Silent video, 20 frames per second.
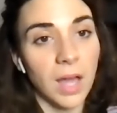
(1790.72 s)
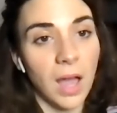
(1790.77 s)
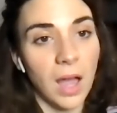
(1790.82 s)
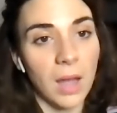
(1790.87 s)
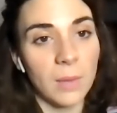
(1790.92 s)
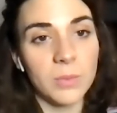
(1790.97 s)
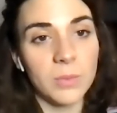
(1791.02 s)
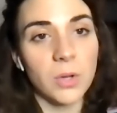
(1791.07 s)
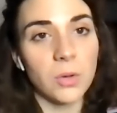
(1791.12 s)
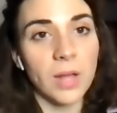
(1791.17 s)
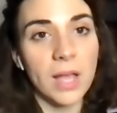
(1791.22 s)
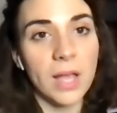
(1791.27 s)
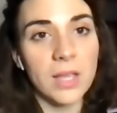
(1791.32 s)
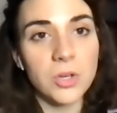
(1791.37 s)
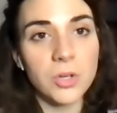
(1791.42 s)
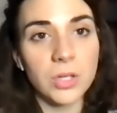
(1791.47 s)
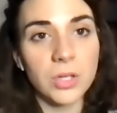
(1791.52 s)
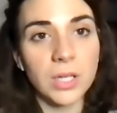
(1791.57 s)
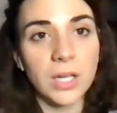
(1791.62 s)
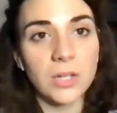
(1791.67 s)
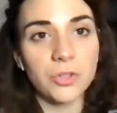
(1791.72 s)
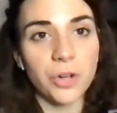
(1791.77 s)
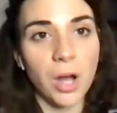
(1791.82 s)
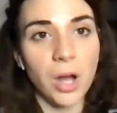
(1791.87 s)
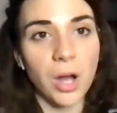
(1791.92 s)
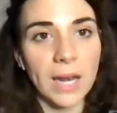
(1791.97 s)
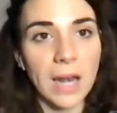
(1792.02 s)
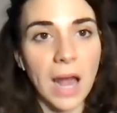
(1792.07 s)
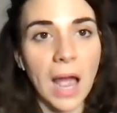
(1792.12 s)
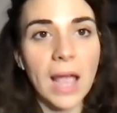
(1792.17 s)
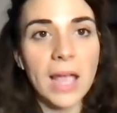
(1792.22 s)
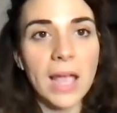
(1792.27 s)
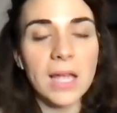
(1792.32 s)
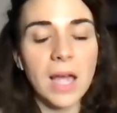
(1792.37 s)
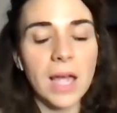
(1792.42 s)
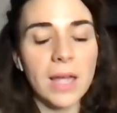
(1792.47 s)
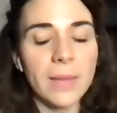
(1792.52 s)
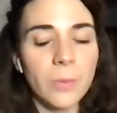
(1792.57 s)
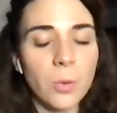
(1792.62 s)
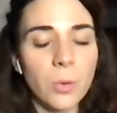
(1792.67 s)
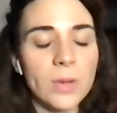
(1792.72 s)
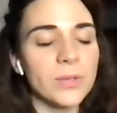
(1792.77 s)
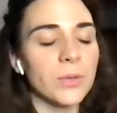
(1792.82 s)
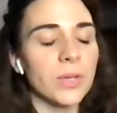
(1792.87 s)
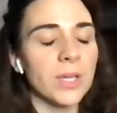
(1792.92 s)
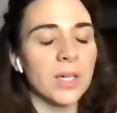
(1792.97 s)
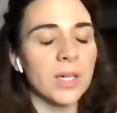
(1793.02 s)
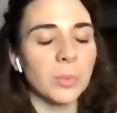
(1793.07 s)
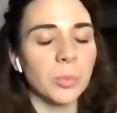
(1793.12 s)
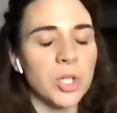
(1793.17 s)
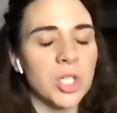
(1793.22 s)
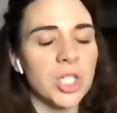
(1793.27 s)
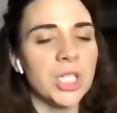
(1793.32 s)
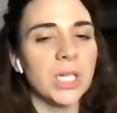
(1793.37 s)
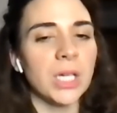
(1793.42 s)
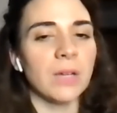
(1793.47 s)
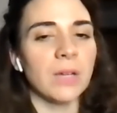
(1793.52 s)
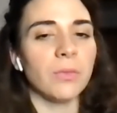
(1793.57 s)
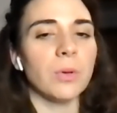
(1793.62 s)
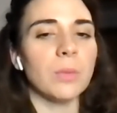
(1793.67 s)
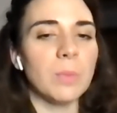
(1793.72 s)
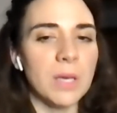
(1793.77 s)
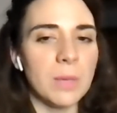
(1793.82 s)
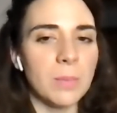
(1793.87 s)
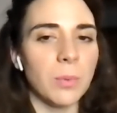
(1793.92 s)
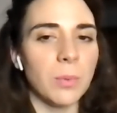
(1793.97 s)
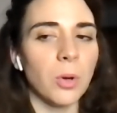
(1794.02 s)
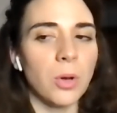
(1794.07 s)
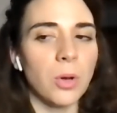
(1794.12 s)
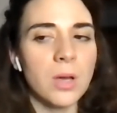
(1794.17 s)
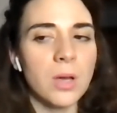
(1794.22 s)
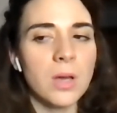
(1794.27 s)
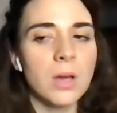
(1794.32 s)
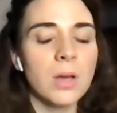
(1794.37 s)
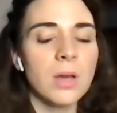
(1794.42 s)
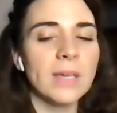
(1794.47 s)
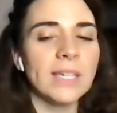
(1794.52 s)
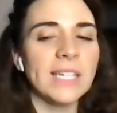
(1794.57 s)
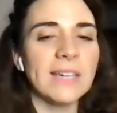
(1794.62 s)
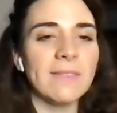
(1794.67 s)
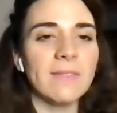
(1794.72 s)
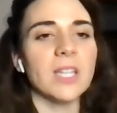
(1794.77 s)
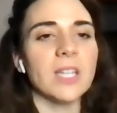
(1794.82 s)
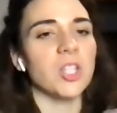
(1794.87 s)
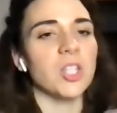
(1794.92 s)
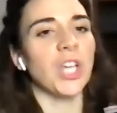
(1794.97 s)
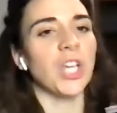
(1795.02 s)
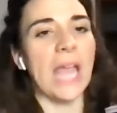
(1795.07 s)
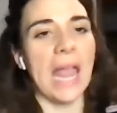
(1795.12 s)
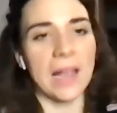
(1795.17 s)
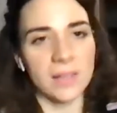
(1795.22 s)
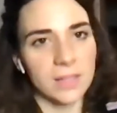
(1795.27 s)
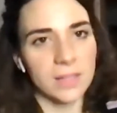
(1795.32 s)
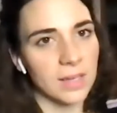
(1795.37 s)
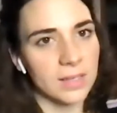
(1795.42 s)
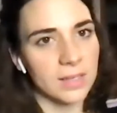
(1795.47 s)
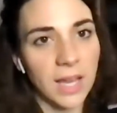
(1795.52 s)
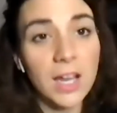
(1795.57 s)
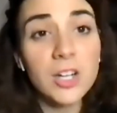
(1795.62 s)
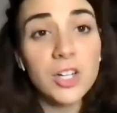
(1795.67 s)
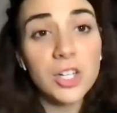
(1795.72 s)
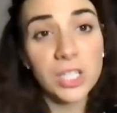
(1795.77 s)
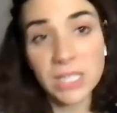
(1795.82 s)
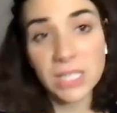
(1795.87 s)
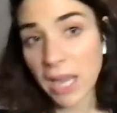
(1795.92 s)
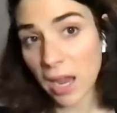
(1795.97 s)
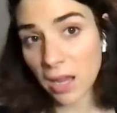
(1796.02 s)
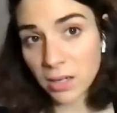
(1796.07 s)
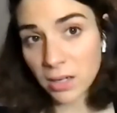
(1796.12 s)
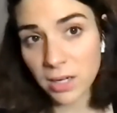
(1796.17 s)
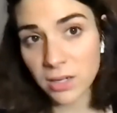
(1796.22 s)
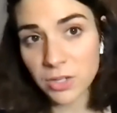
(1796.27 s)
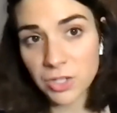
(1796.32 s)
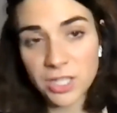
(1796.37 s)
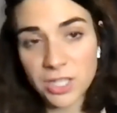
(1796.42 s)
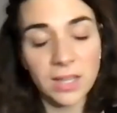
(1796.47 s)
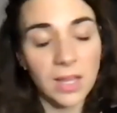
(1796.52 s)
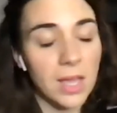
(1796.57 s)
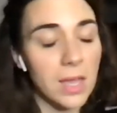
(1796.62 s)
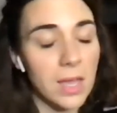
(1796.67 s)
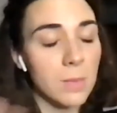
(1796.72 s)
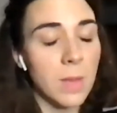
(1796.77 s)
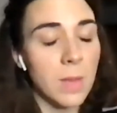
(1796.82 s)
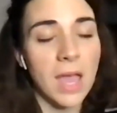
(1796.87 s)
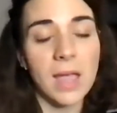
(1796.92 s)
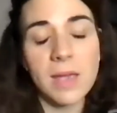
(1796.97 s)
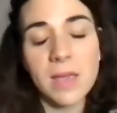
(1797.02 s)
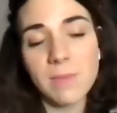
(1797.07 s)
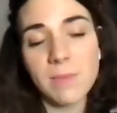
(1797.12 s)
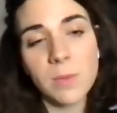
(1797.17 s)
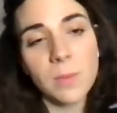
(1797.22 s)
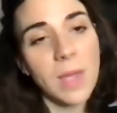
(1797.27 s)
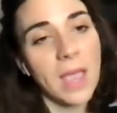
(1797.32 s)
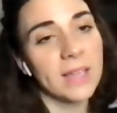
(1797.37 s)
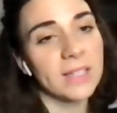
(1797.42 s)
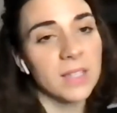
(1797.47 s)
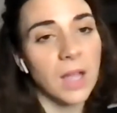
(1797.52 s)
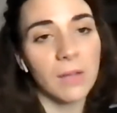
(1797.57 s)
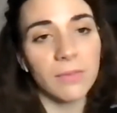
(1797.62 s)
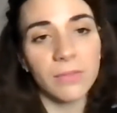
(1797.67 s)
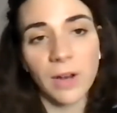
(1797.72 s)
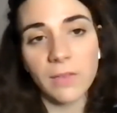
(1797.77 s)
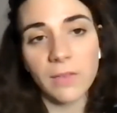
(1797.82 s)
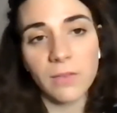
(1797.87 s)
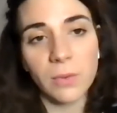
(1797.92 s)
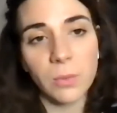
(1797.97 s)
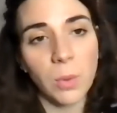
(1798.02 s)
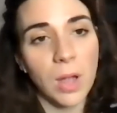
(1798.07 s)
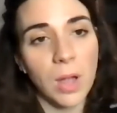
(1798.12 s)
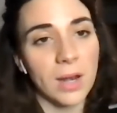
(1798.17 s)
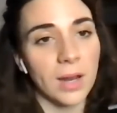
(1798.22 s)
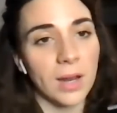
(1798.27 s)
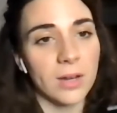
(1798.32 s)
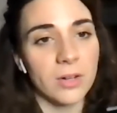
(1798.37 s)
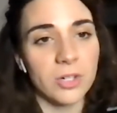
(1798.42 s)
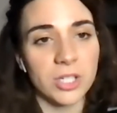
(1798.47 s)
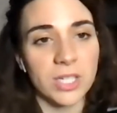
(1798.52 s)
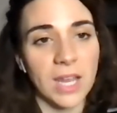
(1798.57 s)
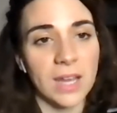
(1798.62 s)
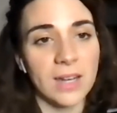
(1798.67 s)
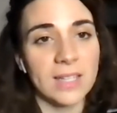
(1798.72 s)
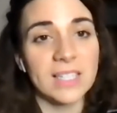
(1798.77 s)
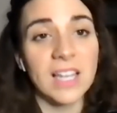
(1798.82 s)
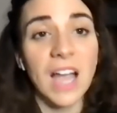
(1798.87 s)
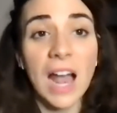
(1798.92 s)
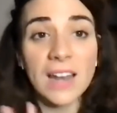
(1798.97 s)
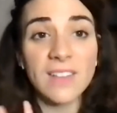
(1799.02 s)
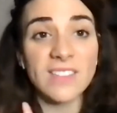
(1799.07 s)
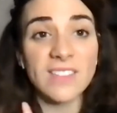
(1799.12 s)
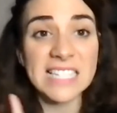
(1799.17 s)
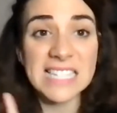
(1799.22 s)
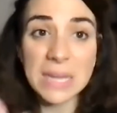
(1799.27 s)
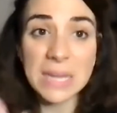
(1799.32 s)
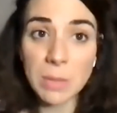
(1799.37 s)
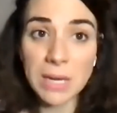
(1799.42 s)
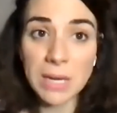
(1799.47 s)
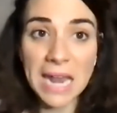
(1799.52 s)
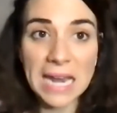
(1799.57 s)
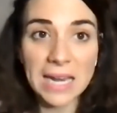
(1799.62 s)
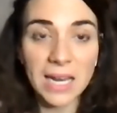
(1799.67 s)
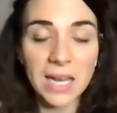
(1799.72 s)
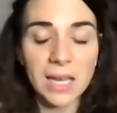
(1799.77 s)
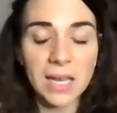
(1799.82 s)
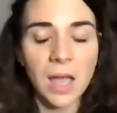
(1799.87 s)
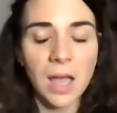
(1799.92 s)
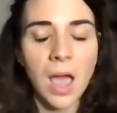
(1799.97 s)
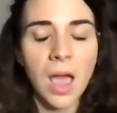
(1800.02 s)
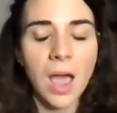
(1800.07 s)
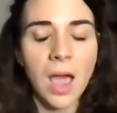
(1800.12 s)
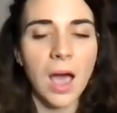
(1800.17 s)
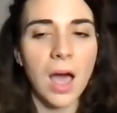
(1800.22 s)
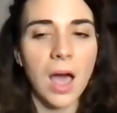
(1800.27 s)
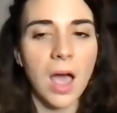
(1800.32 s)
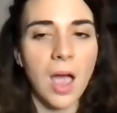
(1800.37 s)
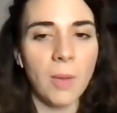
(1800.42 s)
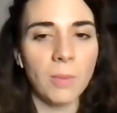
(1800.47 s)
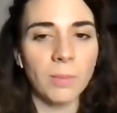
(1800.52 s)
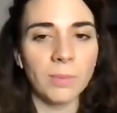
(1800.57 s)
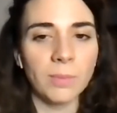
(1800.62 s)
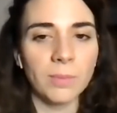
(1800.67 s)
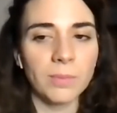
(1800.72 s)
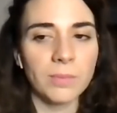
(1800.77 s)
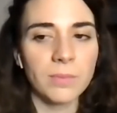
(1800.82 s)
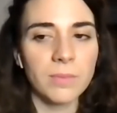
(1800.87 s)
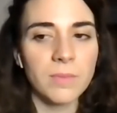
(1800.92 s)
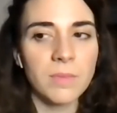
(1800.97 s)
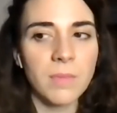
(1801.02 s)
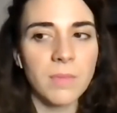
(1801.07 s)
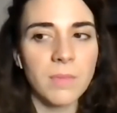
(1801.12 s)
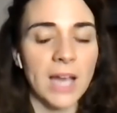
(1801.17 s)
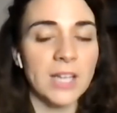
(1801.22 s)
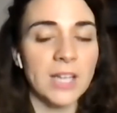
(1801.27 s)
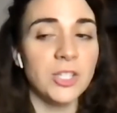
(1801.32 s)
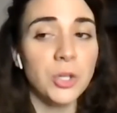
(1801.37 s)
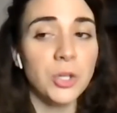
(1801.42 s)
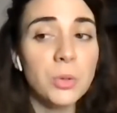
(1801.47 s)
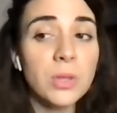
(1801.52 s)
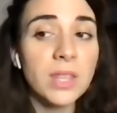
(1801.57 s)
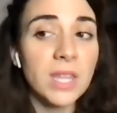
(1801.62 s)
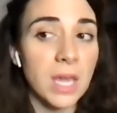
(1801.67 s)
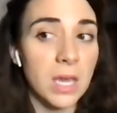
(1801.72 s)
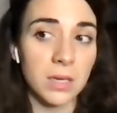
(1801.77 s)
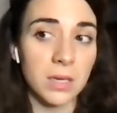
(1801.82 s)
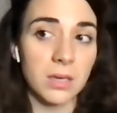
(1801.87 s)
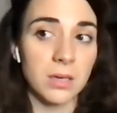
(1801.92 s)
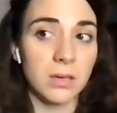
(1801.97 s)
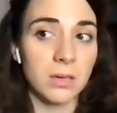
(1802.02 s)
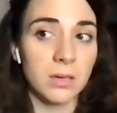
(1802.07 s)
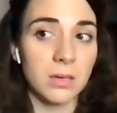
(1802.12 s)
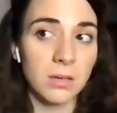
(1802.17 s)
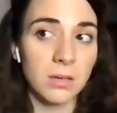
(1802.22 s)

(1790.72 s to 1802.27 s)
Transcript: I'm so glad you could get drawn in. I'm always really appreciative when people give it a chance, because I understand that MMA is not for everyone. I understand it's kind of intimidating. I do think